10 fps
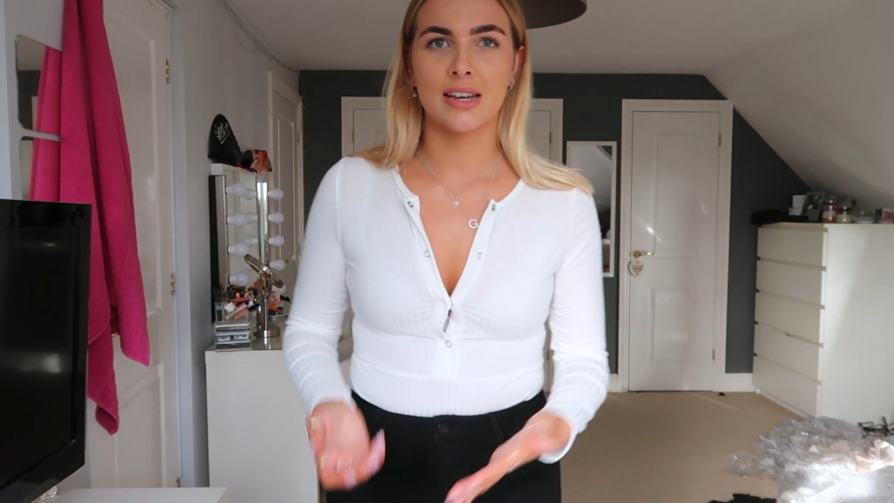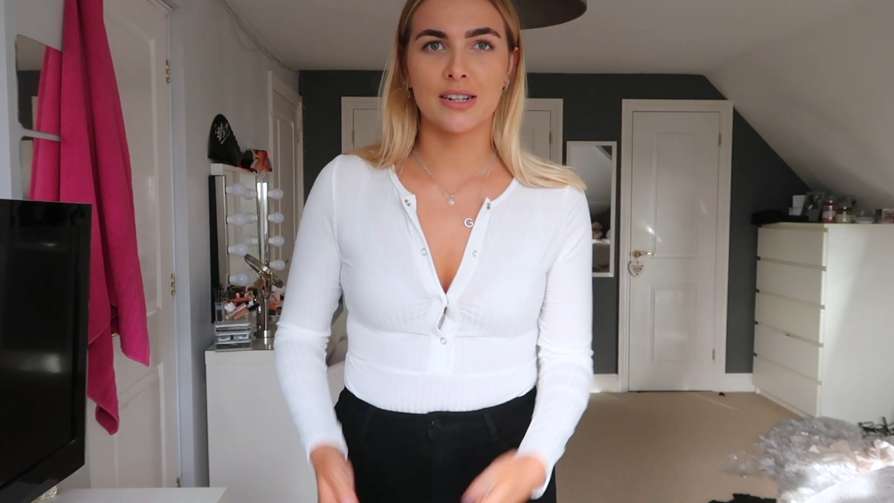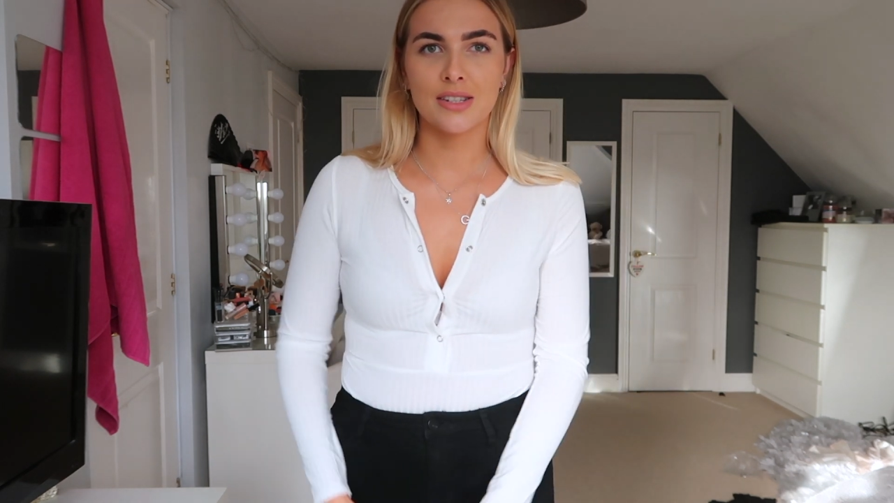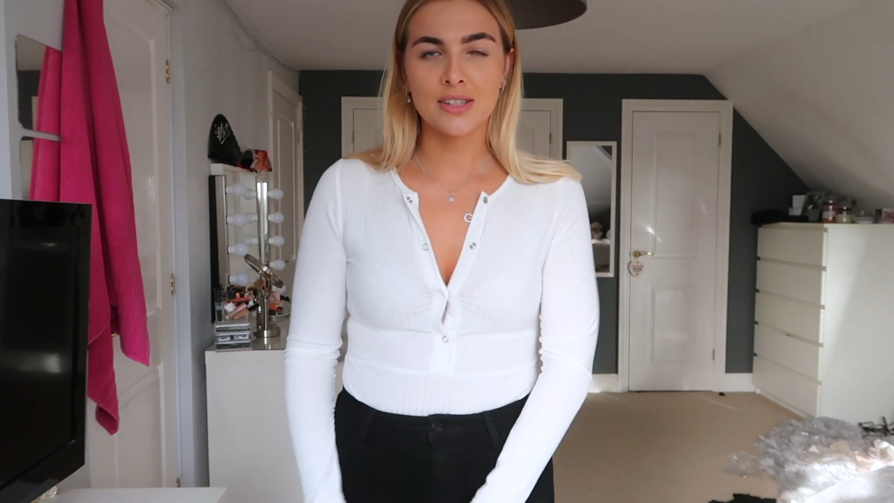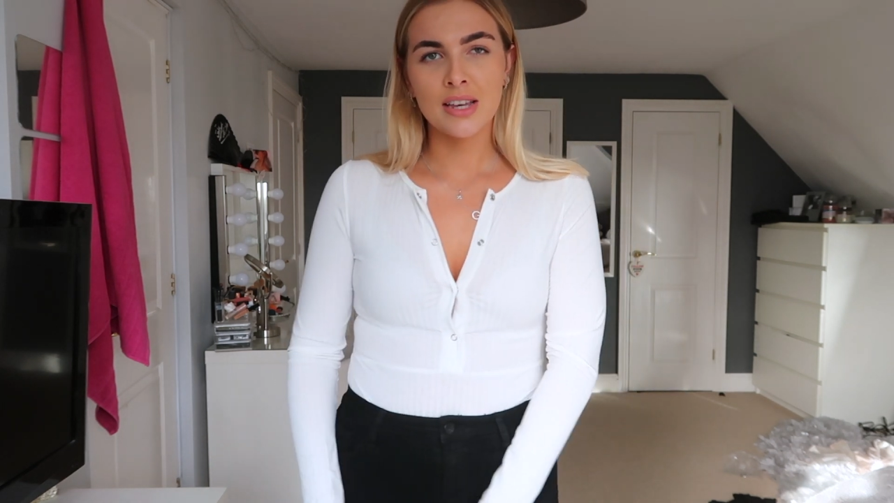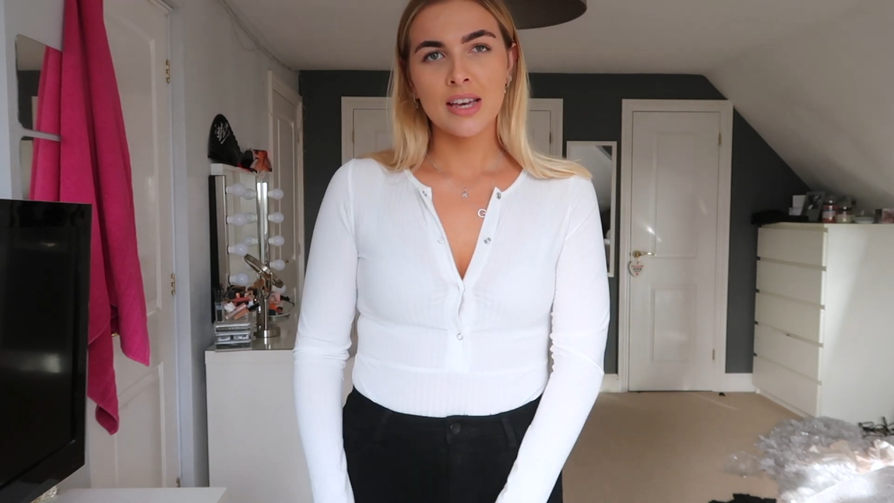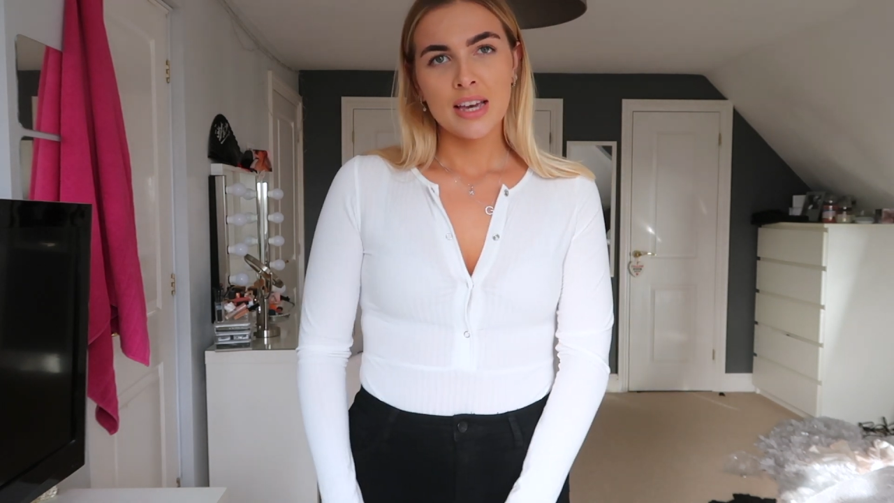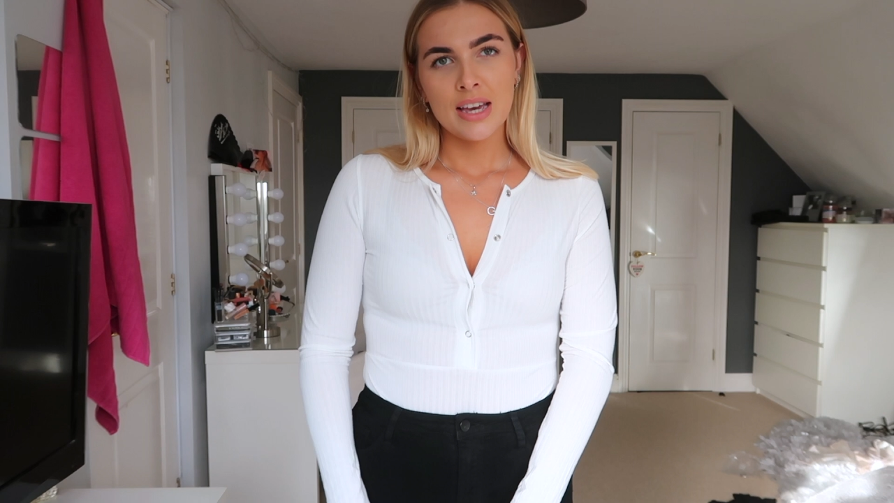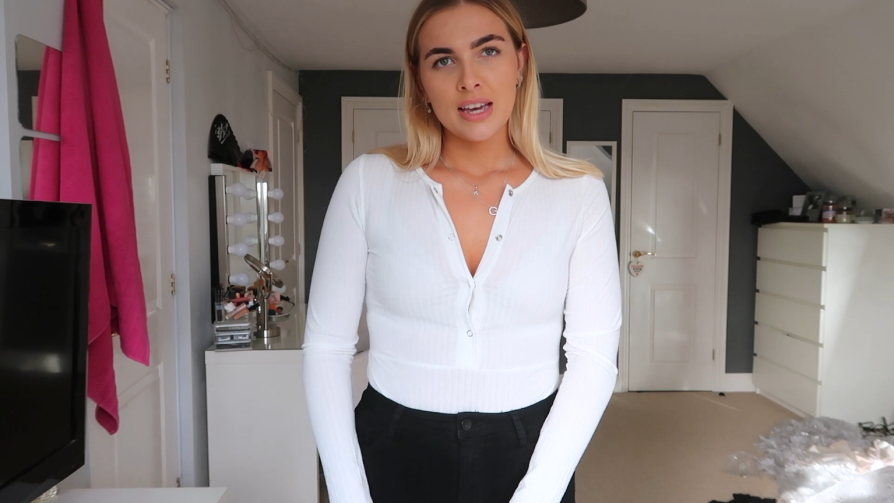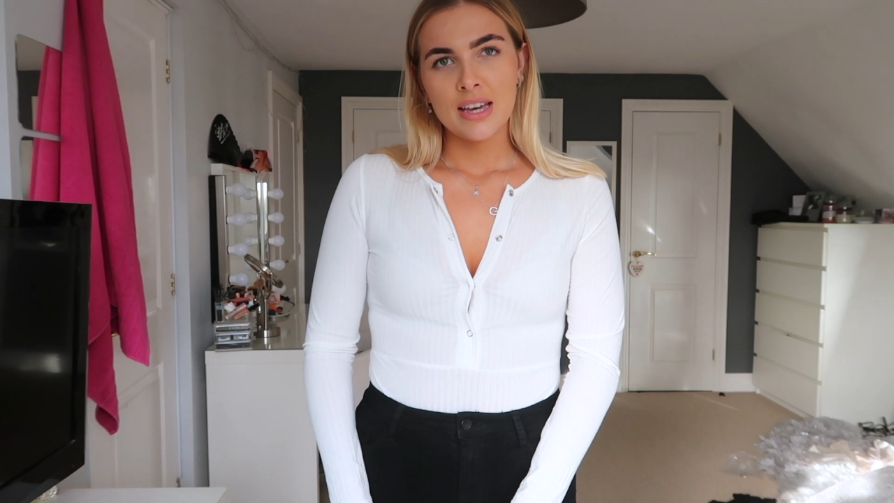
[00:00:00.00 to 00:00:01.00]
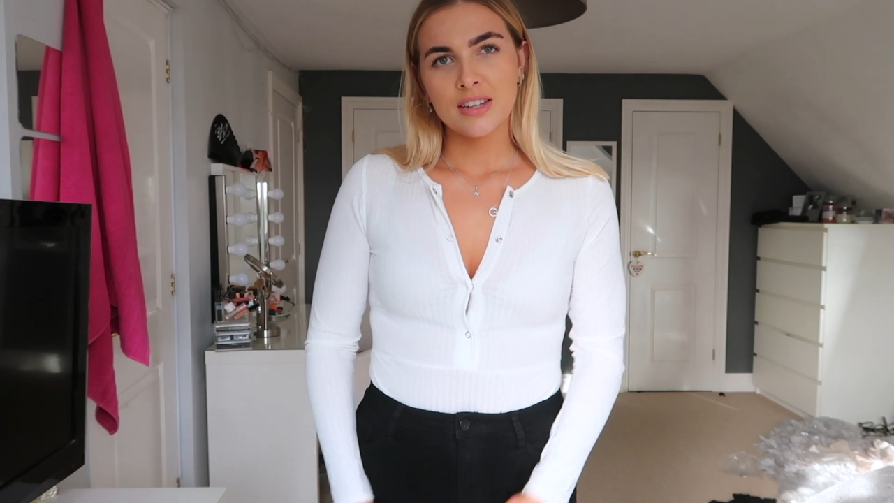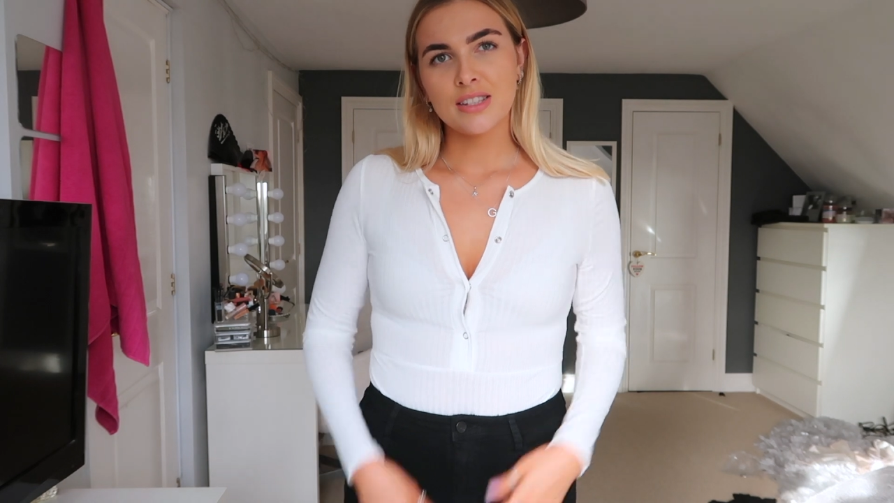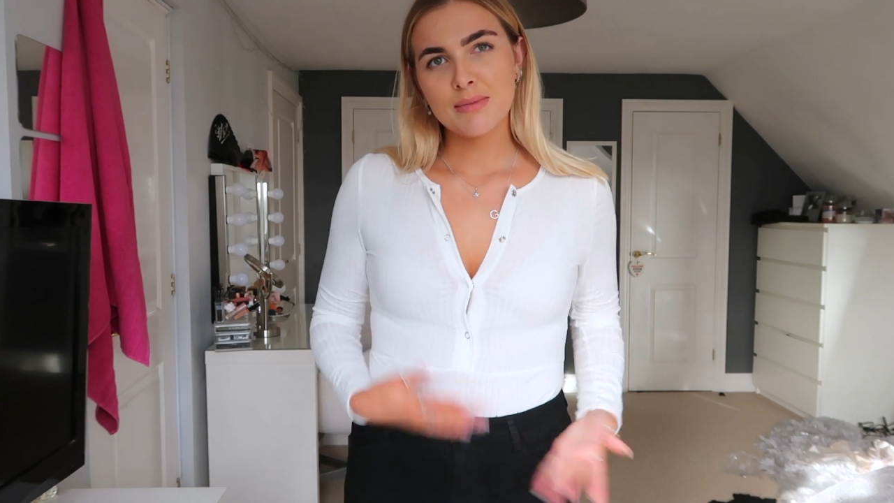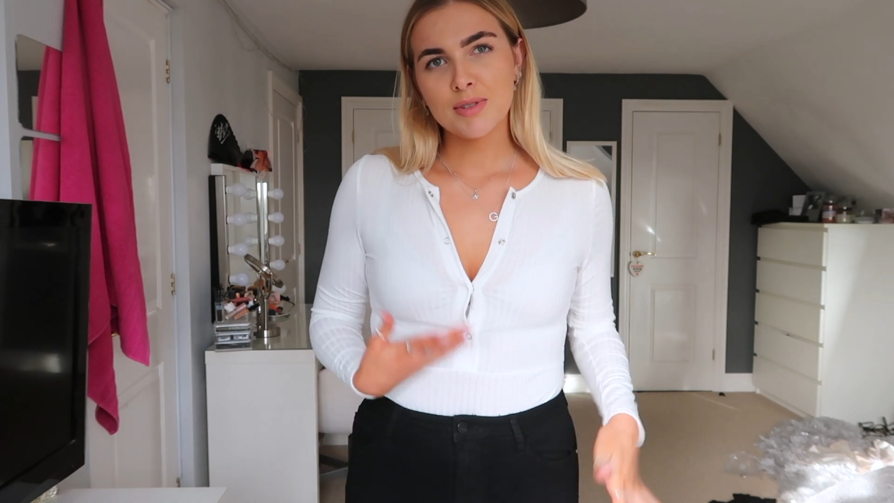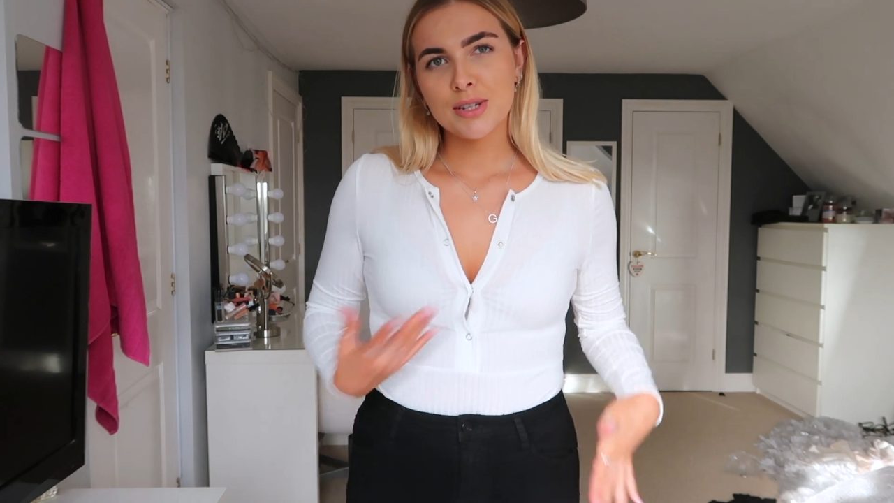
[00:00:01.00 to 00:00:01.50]
like, just, that
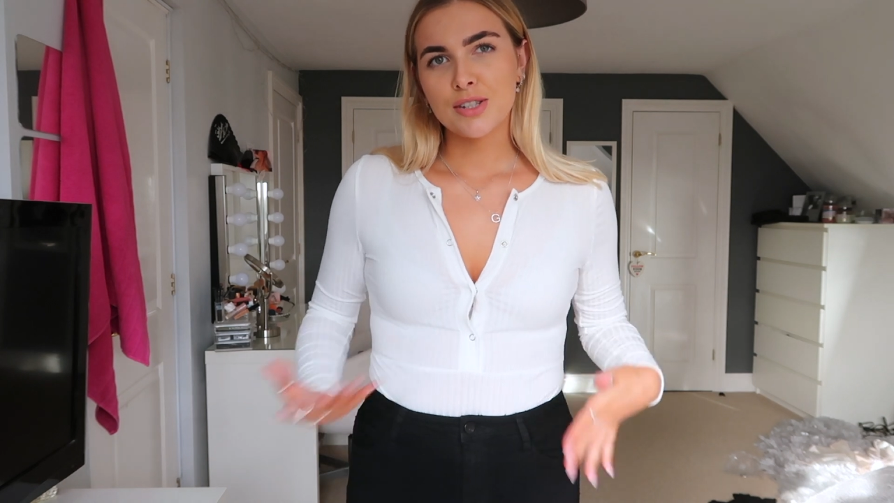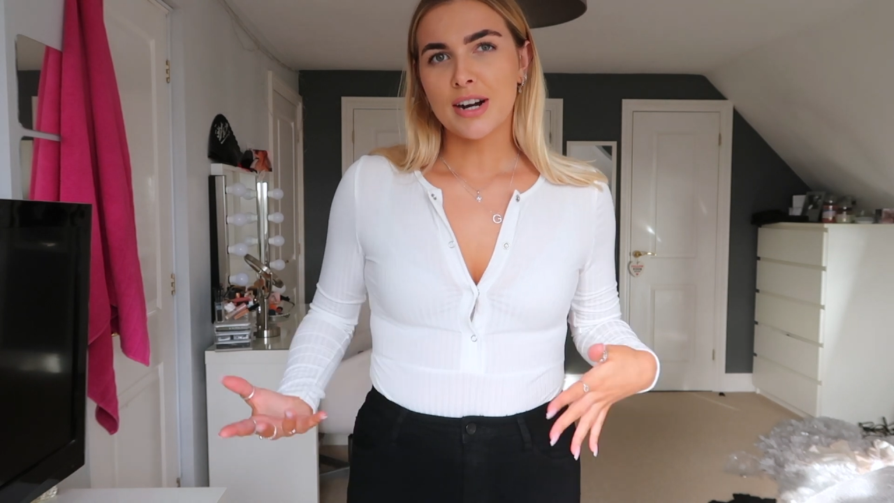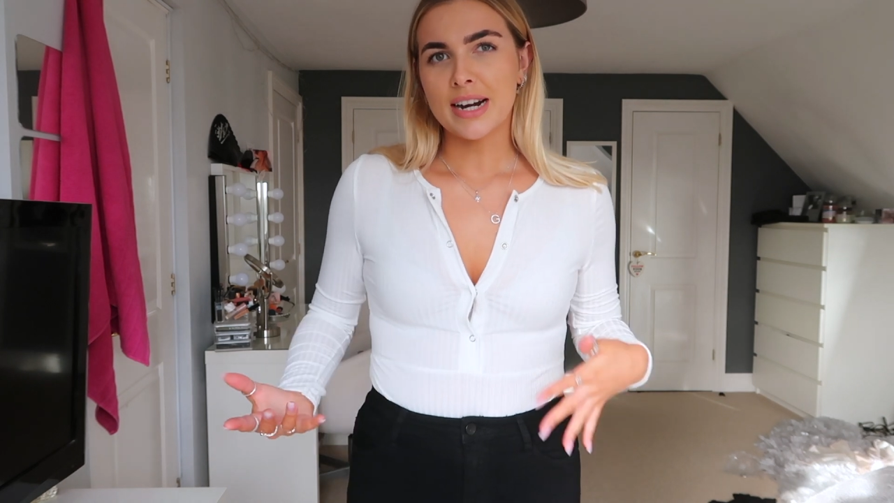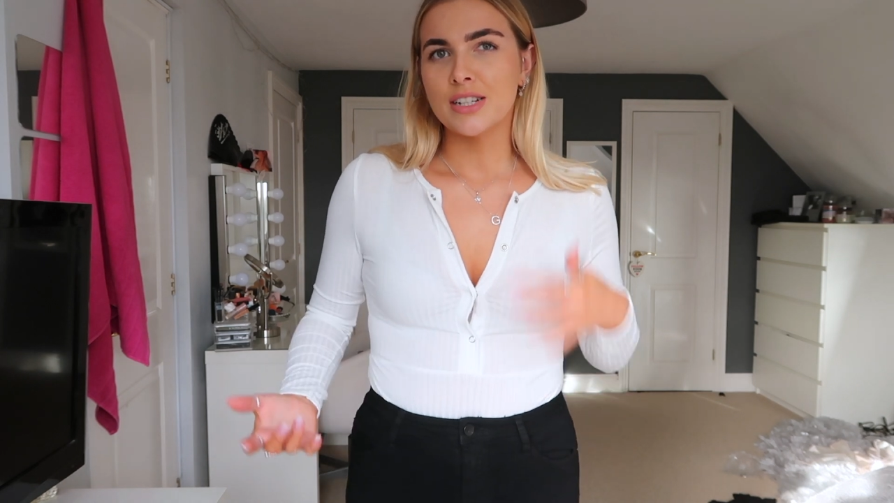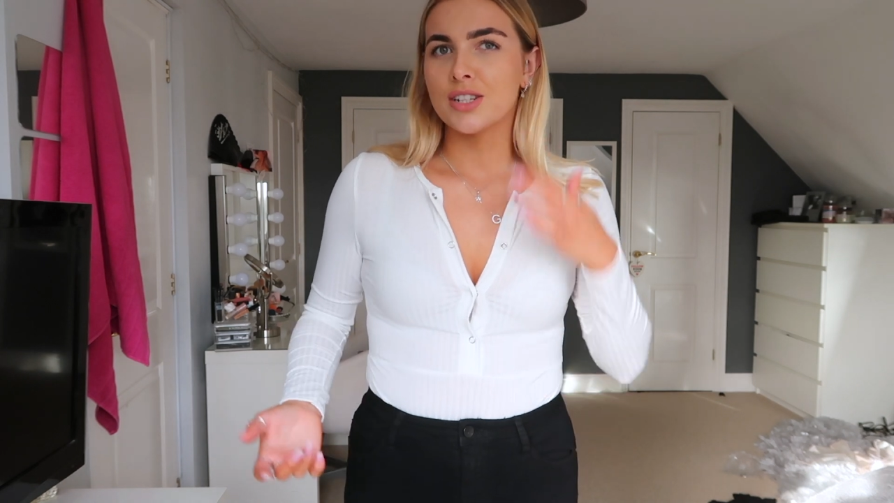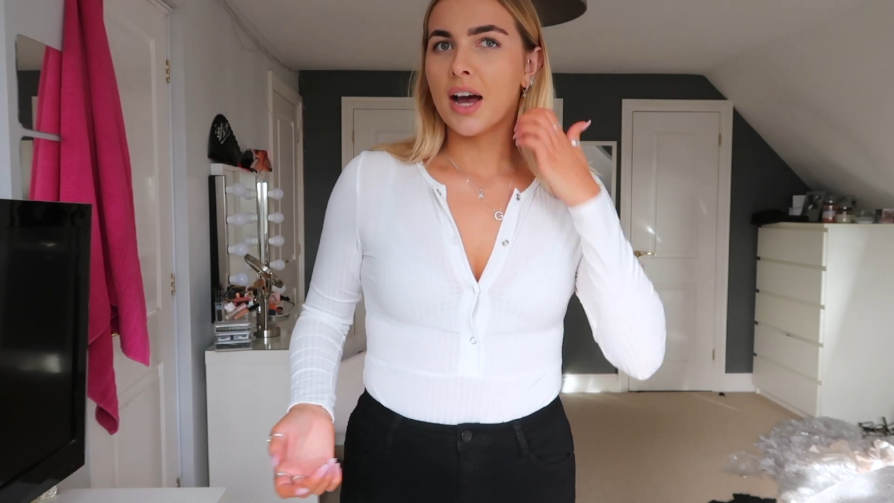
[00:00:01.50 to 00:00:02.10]
seems a bit strange.